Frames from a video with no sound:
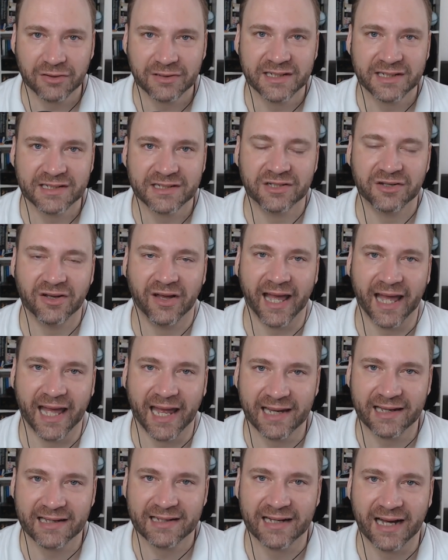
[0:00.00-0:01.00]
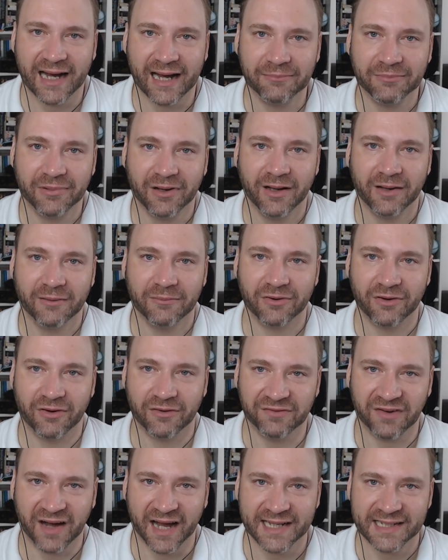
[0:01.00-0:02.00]
did you end up
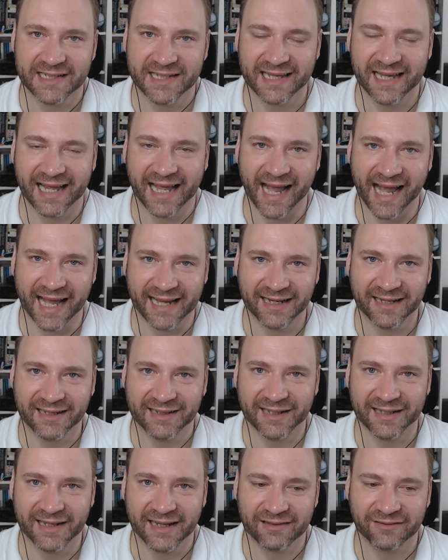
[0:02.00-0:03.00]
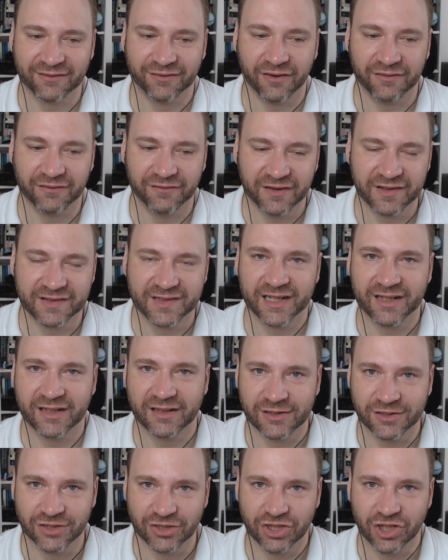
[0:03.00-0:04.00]
providing analytics for
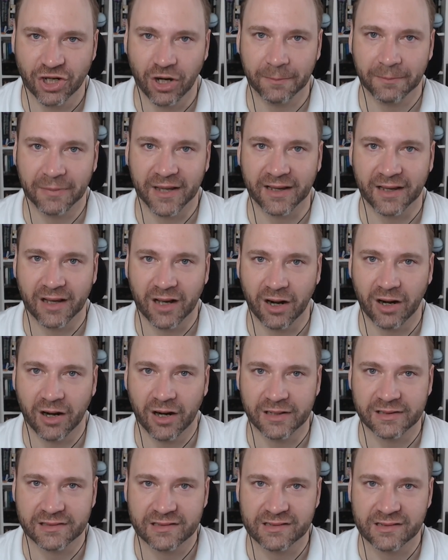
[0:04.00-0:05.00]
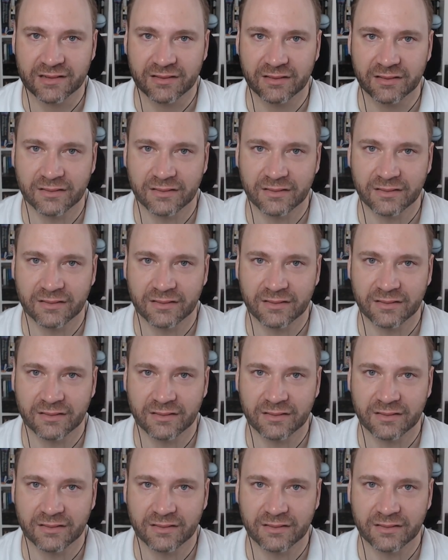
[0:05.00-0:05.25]
physical shopping carts.